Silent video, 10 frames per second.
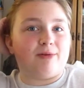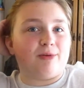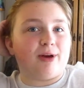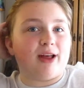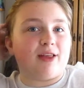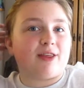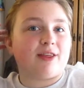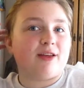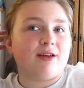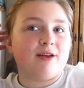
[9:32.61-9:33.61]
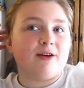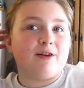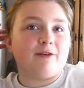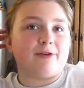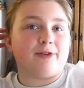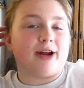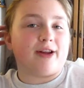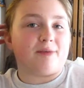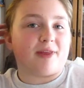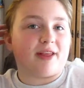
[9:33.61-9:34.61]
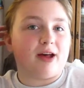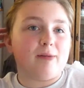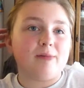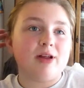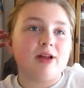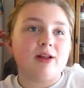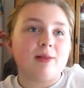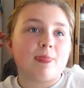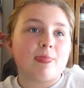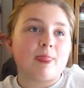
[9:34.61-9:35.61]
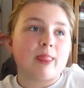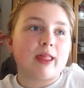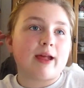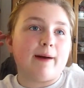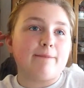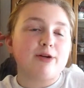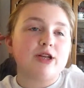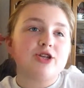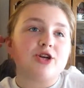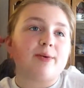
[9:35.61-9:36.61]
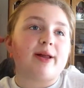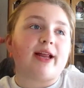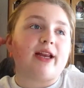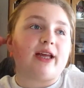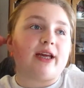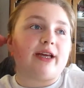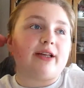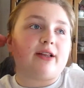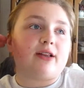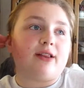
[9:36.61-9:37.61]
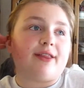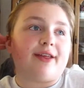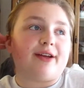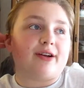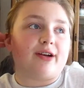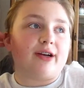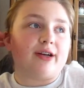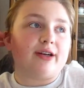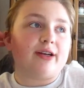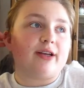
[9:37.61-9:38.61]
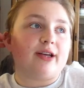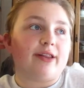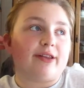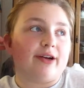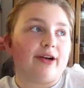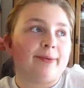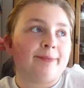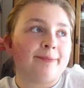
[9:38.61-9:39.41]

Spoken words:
Who has food at a museum? I'm pretty sure we didn't eat dinner either.